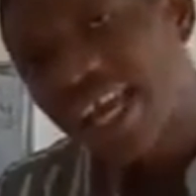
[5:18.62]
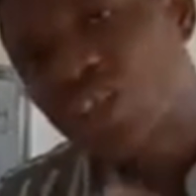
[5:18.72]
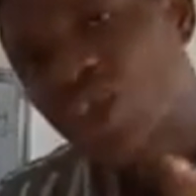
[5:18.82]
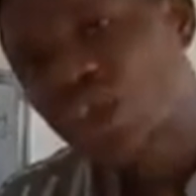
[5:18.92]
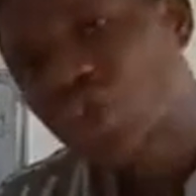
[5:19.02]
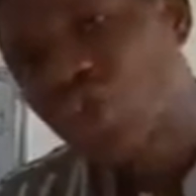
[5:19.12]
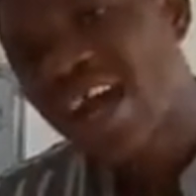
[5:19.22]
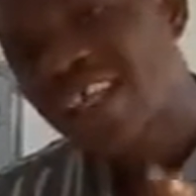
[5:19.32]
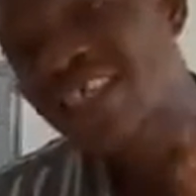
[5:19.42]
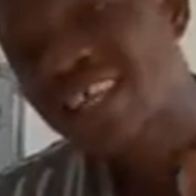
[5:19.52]
it
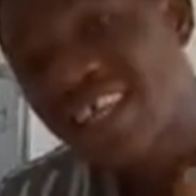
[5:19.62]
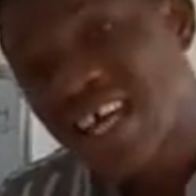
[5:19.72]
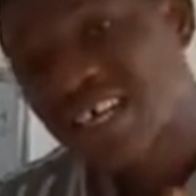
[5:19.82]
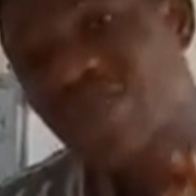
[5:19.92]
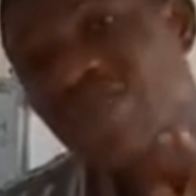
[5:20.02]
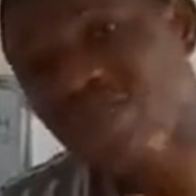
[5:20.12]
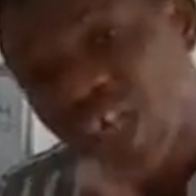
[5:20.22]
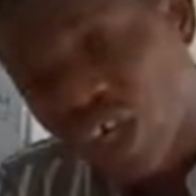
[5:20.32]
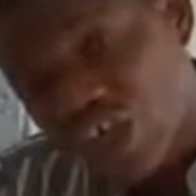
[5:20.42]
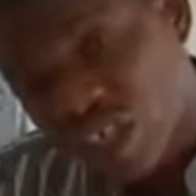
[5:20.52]
contracts less
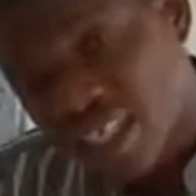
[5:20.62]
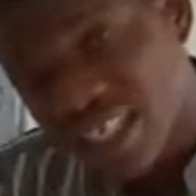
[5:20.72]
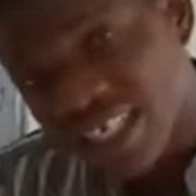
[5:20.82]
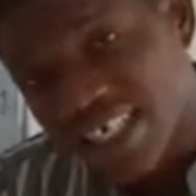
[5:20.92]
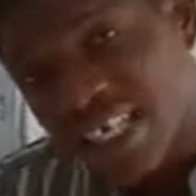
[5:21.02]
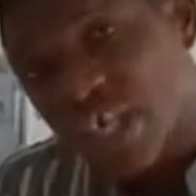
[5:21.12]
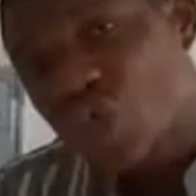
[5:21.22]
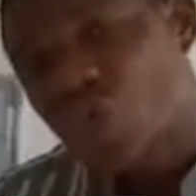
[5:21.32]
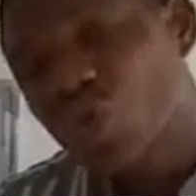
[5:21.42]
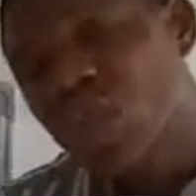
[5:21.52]
vigorously,
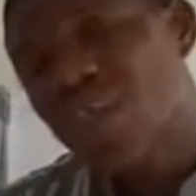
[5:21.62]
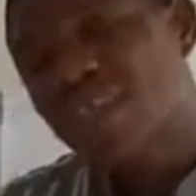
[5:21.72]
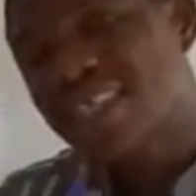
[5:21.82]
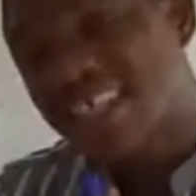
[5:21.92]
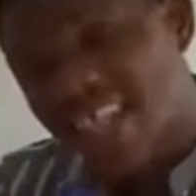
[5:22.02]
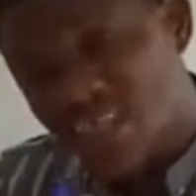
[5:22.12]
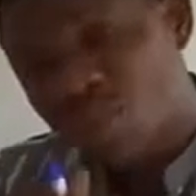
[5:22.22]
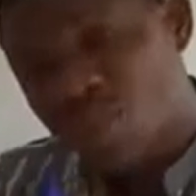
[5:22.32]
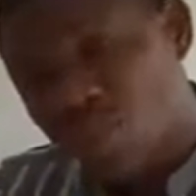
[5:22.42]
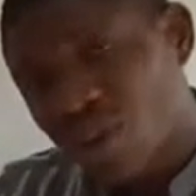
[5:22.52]
so there is less
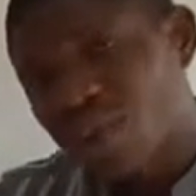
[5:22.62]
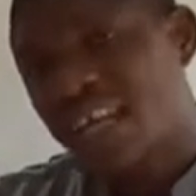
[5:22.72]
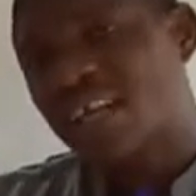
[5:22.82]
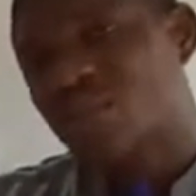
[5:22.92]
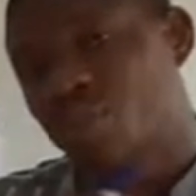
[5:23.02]
blood that is